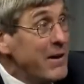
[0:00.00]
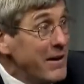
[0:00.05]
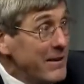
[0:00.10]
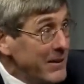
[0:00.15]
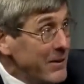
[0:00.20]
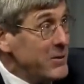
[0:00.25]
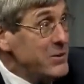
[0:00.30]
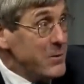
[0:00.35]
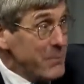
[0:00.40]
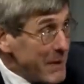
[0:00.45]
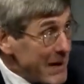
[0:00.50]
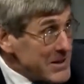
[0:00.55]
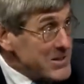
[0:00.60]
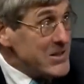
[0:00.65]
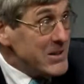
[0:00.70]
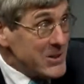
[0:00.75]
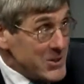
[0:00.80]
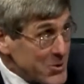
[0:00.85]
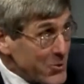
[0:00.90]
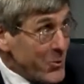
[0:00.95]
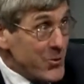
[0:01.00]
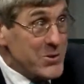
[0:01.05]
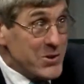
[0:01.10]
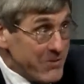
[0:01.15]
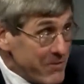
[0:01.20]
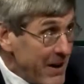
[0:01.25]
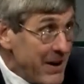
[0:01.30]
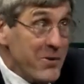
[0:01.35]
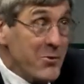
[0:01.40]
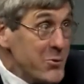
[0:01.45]
domestic source
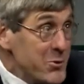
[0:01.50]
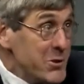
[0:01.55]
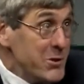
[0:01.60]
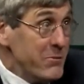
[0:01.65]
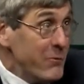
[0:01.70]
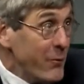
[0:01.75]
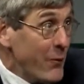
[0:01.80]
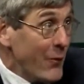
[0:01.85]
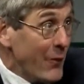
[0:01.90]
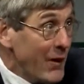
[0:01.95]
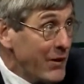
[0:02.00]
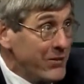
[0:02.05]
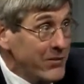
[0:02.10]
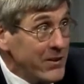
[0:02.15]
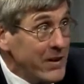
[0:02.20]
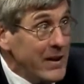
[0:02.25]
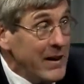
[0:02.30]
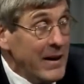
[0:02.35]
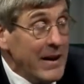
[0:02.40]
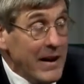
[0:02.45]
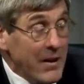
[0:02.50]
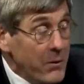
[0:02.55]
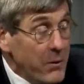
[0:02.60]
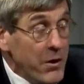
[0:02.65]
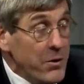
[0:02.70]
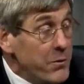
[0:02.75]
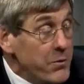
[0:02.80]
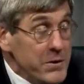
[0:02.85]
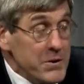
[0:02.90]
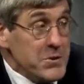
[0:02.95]
of energy for us. And
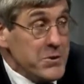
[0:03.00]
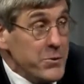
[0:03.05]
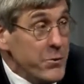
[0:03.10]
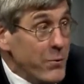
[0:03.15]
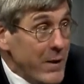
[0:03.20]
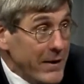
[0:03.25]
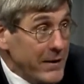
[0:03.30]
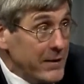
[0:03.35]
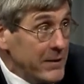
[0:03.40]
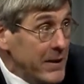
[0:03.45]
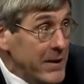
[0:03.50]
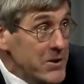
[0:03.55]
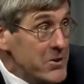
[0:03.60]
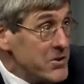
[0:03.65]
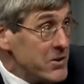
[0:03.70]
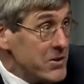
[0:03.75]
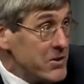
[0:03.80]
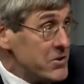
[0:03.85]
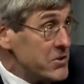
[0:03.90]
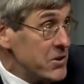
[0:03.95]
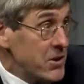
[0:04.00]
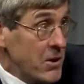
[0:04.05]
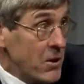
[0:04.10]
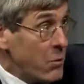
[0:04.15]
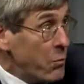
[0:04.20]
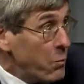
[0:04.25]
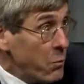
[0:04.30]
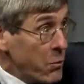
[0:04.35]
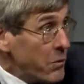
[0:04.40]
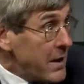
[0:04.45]
under these new regulations,
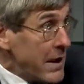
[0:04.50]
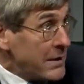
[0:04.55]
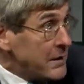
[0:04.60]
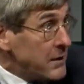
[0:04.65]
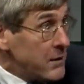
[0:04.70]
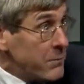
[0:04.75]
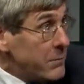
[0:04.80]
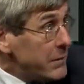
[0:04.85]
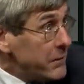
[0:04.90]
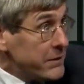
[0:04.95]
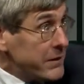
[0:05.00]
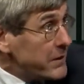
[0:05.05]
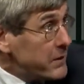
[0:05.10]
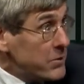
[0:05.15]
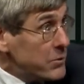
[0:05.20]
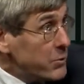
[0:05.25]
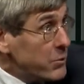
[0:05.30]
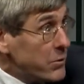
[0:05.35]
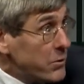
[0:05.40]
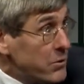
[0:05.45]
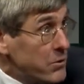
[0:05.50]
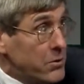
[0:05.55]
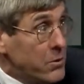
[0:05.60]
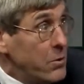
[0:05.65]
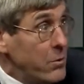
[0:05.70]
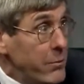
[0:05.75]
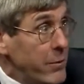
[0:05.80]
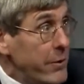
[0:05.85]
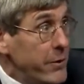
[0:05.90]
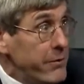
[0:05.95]
we're not going to build any new
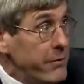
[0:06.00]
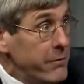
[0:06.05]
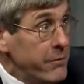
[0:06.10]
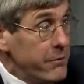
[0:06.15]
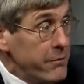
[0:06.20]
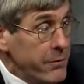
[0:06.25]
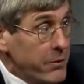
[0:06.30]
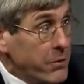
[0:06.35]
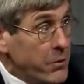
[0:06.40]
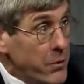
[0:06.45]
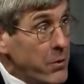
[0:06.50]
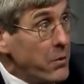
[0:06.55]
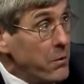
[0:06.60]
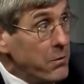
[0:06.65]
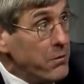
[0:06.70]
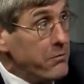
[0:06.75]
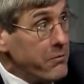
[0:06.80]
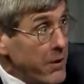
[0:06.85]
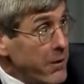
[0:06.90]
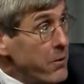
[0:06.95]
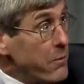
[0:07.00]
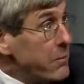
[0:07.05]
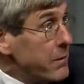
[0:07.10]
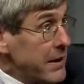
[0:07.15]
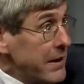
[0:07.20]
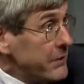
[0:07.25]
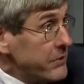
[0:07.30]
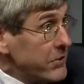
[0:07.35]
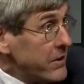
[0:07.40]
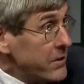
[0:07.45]
coal fire
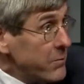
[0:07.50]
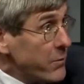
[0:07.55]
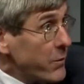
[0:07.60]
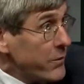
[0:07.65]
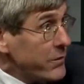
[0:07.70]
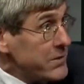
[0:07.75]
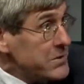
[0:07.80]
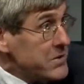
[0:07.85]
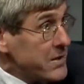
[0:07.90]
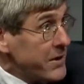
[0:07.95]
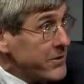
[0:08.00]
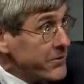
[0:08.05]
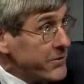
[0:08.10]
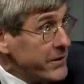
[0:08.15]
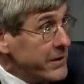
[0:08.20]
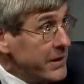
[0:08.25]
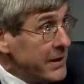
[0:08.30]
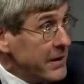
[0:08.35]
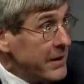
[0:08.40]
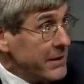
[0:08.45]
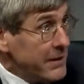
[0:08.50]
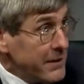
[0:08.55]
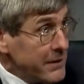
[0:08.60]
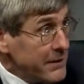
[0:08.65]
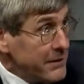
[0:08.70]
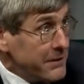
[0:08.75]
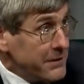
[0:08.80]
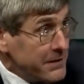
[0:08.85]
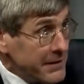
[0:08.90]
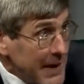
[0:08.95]
plants anymore in this country.
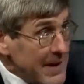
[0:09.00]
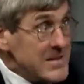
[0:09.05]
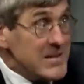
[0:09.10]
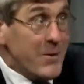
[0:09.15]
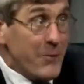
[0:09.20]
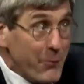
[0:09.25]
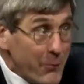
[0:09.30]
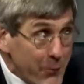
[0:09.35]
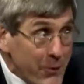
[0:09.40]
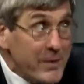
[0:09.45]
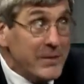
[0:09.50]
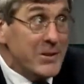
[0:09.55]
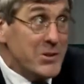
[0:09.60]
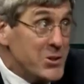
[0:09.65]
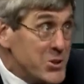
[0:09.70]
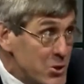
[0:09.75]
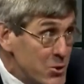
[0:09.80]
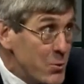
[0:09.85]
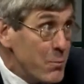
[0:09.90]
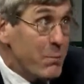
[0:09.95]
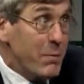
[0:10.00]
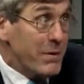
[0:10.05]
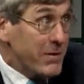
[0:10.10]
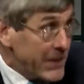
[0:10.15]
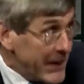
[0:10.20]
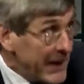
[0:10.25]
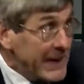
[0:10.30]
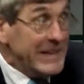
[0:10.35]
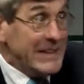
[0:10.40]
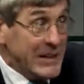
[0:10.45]
That's a really stupid
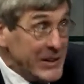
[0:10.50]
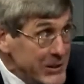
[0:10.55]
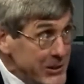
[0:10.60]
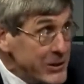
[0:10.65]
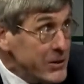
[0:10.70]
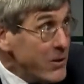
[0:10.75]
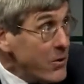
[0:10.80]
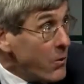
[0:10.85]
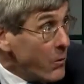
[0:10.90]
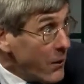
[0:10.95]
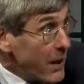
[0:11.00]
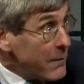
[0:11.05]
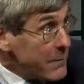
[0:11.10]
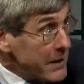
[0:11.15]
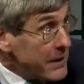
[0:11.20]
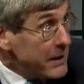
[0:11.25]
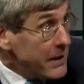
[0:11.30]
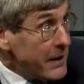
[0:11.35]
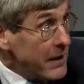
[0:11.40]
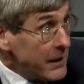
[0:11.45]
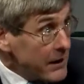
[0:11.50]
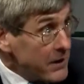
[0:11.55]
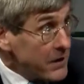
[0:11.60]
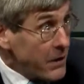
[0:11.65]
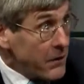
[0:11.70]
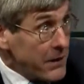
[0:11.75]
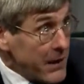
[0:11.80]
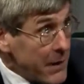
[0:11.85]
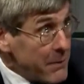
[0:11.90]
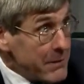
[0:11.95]
thing to do. I mean,
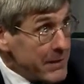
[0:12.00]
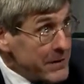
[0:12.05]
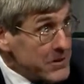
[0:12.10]
that